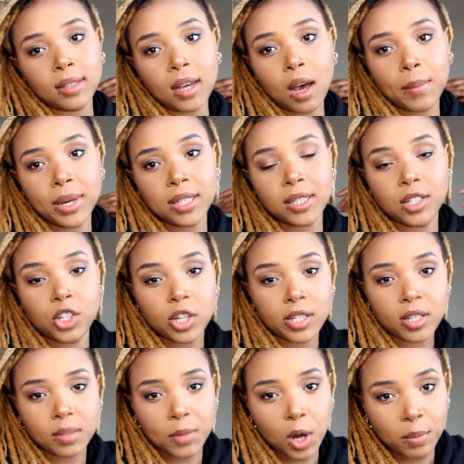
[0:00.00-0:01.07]
coming to
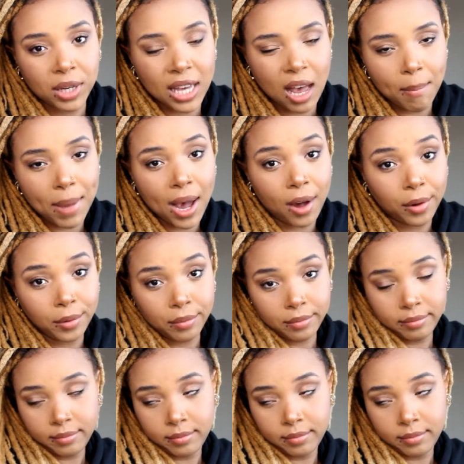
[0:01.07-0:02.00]
Jesus moment about